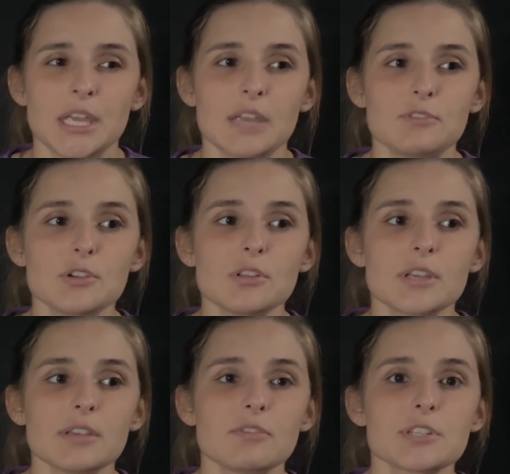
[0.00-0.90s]
If you're
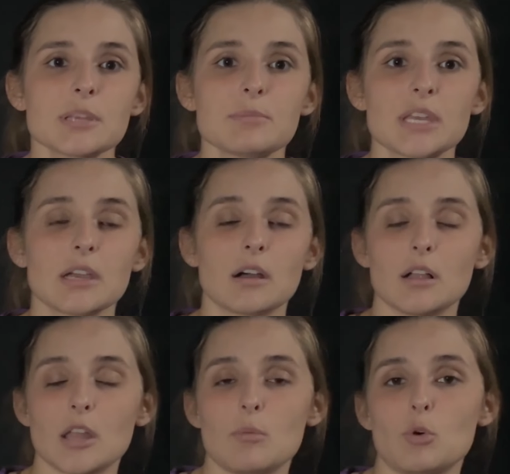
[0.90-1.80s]
looking for something
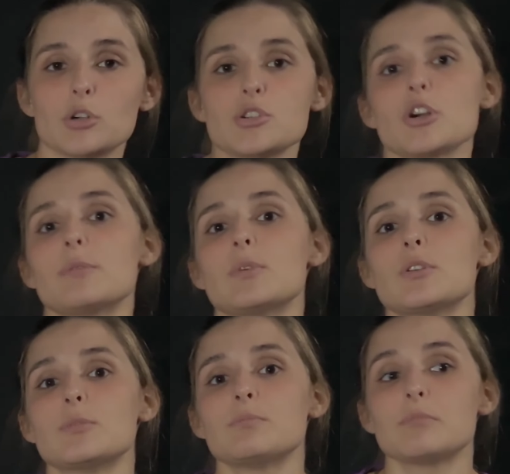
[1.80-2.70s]
a lot more
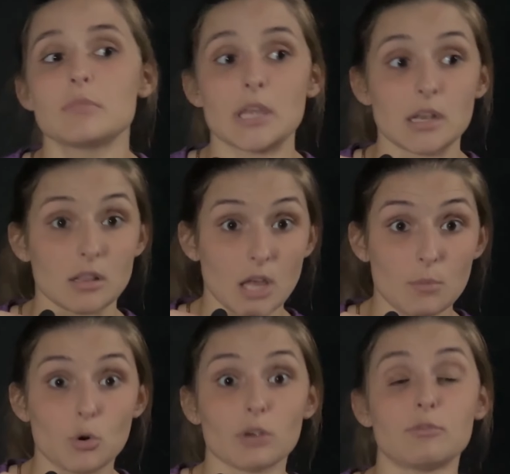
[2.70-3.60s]
durable and a
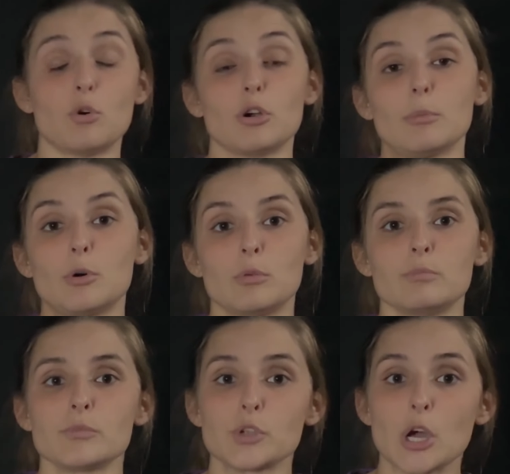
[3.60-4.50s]
lot more affordable,
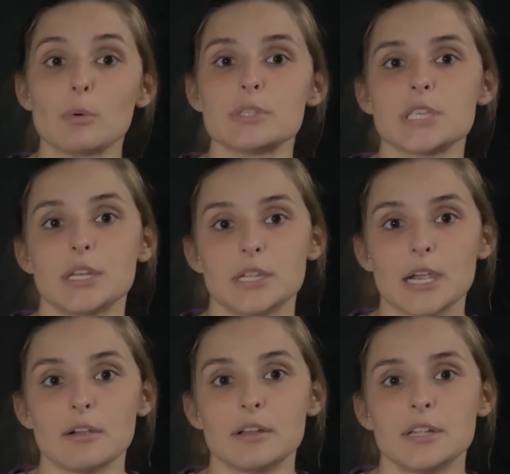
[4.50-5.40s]
go with 10
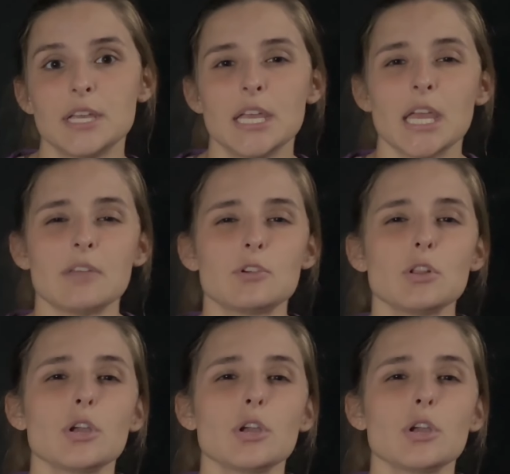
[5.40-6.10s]
carat. If you're